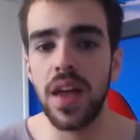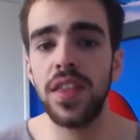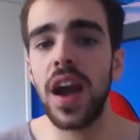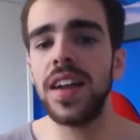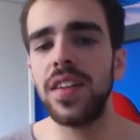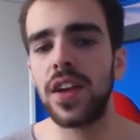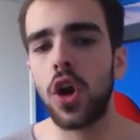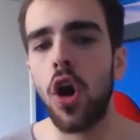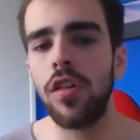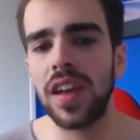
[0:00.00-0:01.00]
The idea that
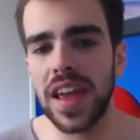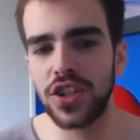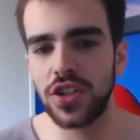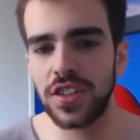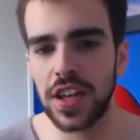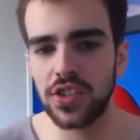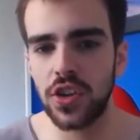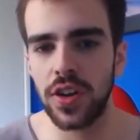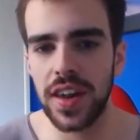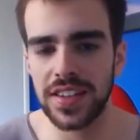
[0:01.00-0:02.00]
correlation does
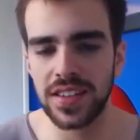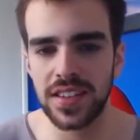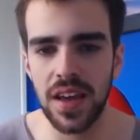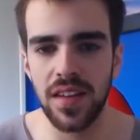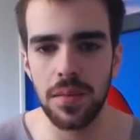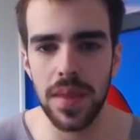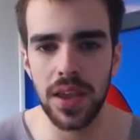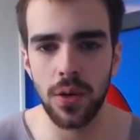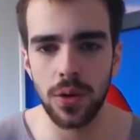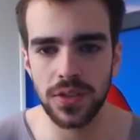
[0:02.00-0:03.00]
not necessarily
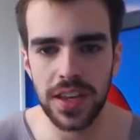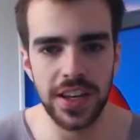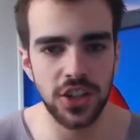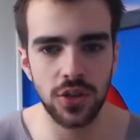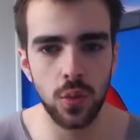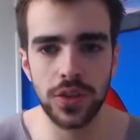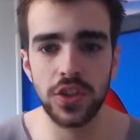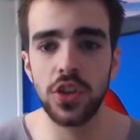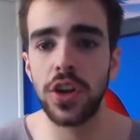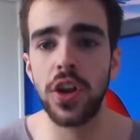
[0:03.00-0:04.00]
mean causation was
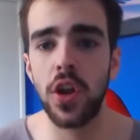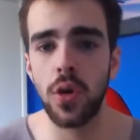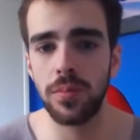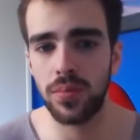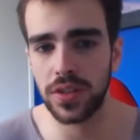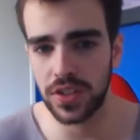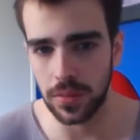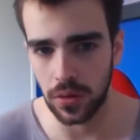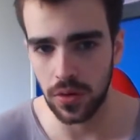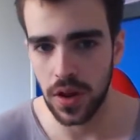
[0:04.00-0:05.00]
not a known
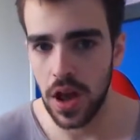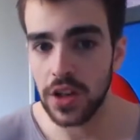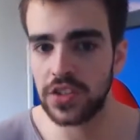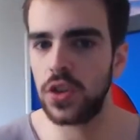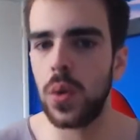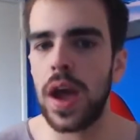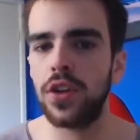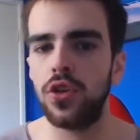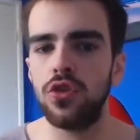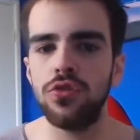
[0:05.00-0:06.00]
principle, so you
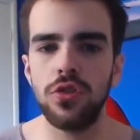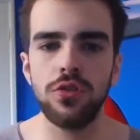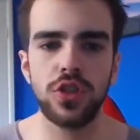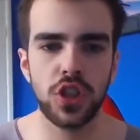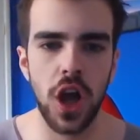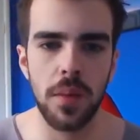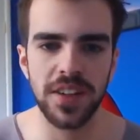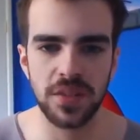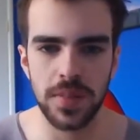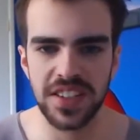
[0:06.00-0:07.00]
had gurus,
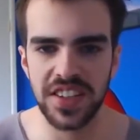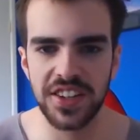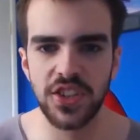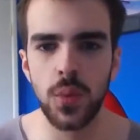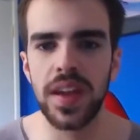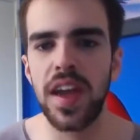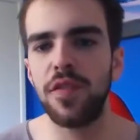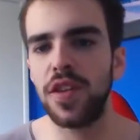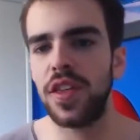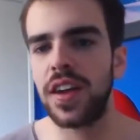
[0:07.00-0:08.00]
shamans, mystics doing
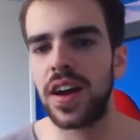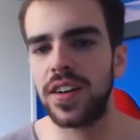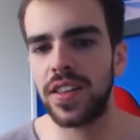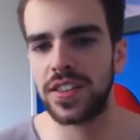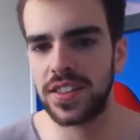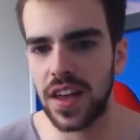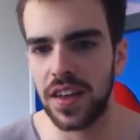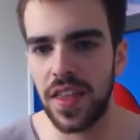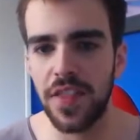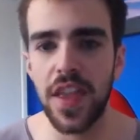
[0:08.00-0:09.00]
everything under the
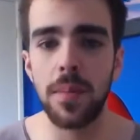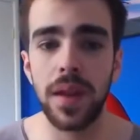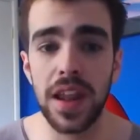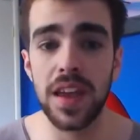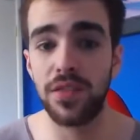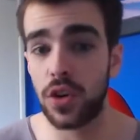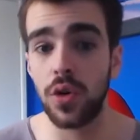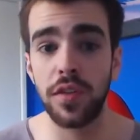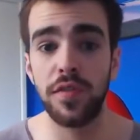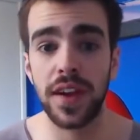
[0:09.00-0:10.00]
sun that they believed
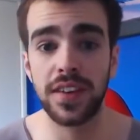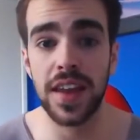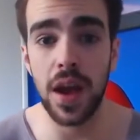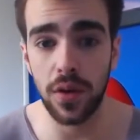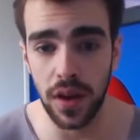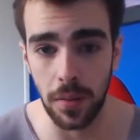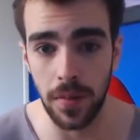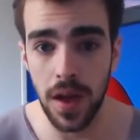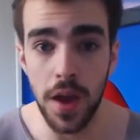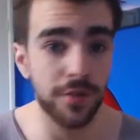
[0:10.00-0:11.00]
could affect an outcome,
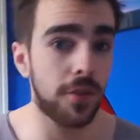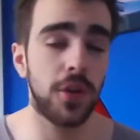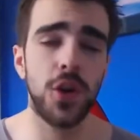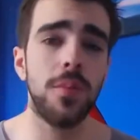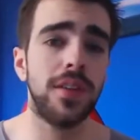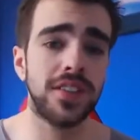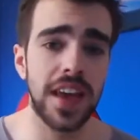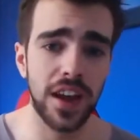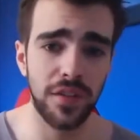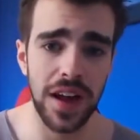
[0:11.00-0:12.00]
from human
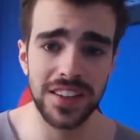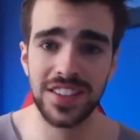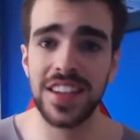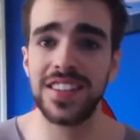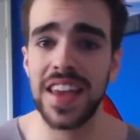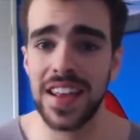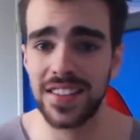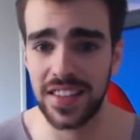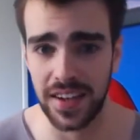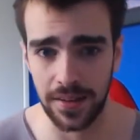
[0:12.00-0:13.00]
sacrifice to
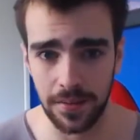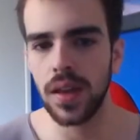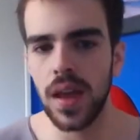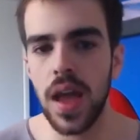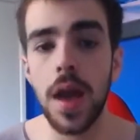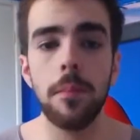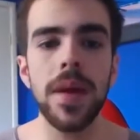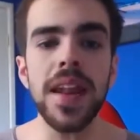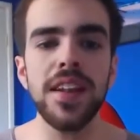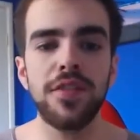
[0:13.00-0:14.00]
dancing.
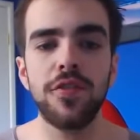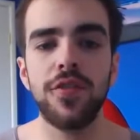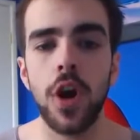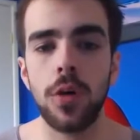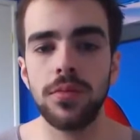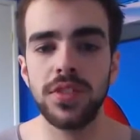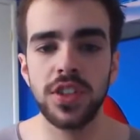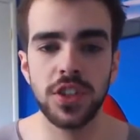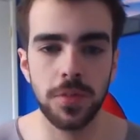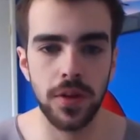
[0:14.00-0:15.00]
Many different
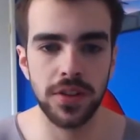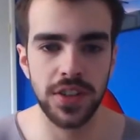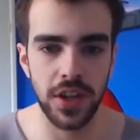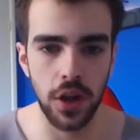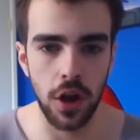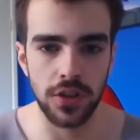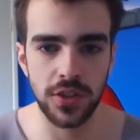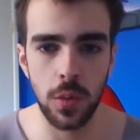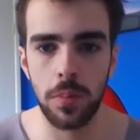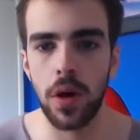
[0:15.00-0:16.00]
realms, spirits, and
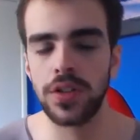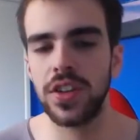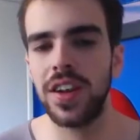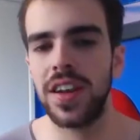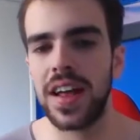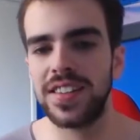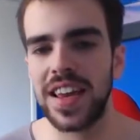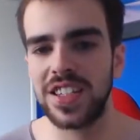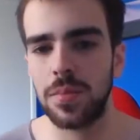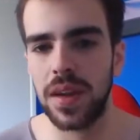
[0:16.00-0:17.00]
gods were posited as
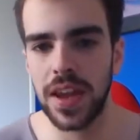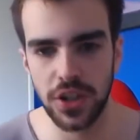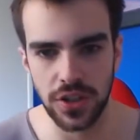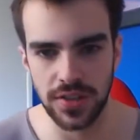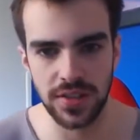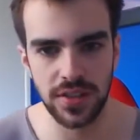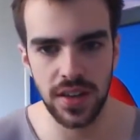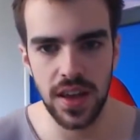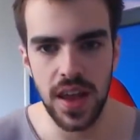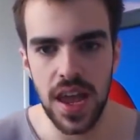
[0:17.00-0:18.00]
explanations.
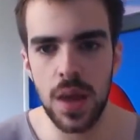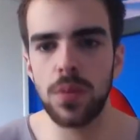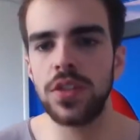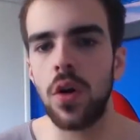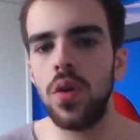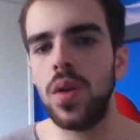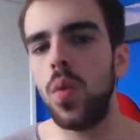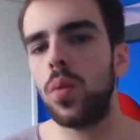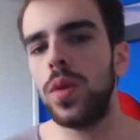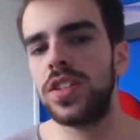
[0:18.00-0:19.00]
It was only
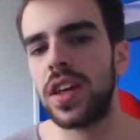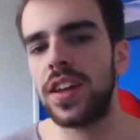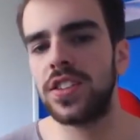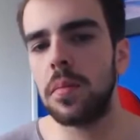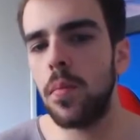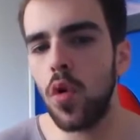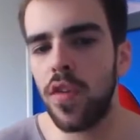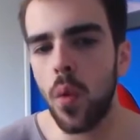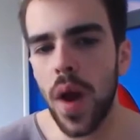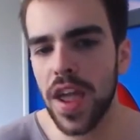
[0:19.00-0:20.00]
when we started to
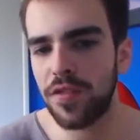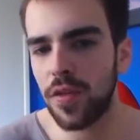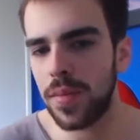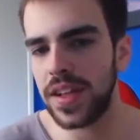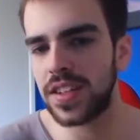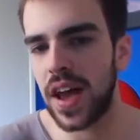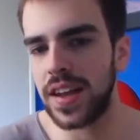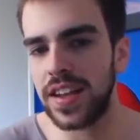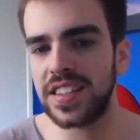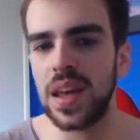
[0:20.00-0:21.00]
move away from these
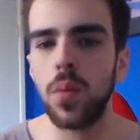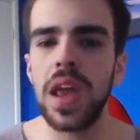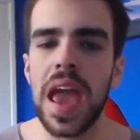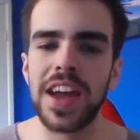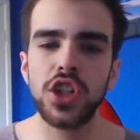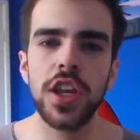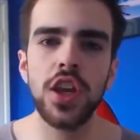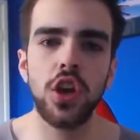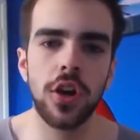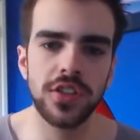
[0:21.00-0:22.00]
ideas that we actually
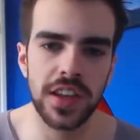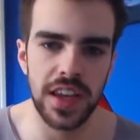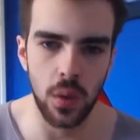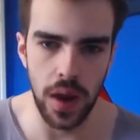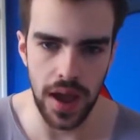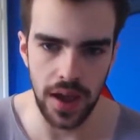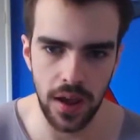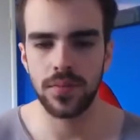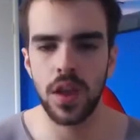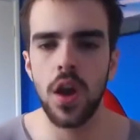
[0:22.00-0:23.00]
got anywhere.
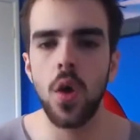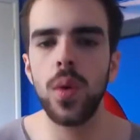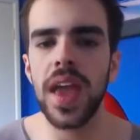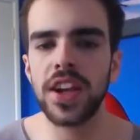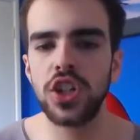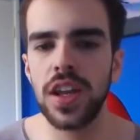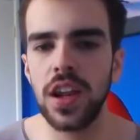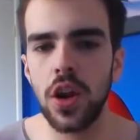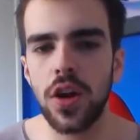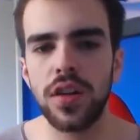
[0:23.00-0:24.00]
We actually
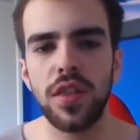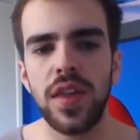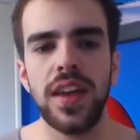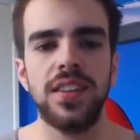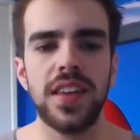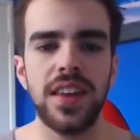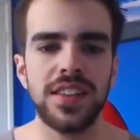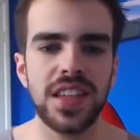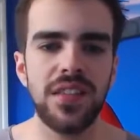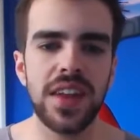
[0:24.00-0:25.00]
learnt things and
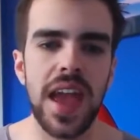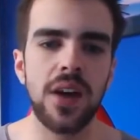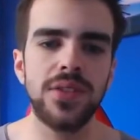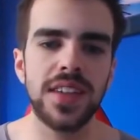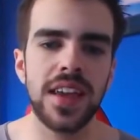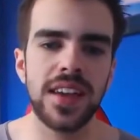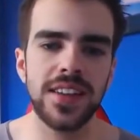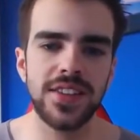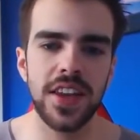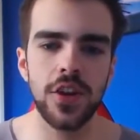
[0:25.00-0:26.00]
discovered how to get
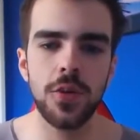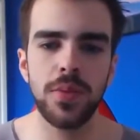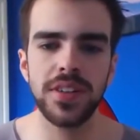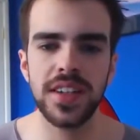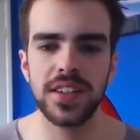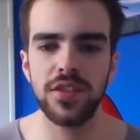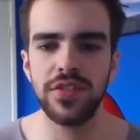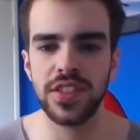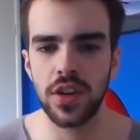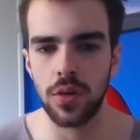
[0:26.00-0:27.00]
continued predicted
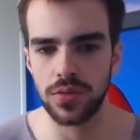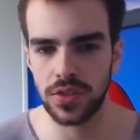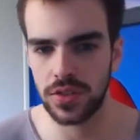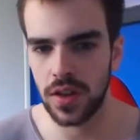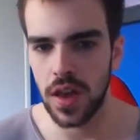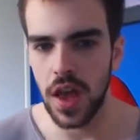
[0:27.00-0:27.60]
results.